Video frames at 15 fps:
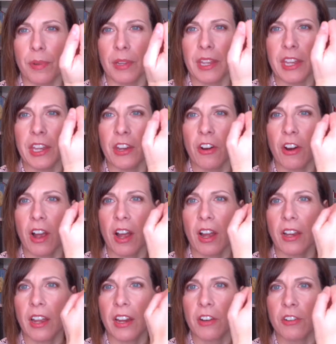blingier
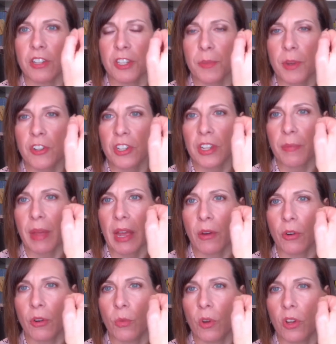highlighters, especially
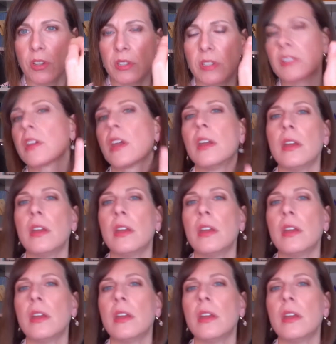powder ones,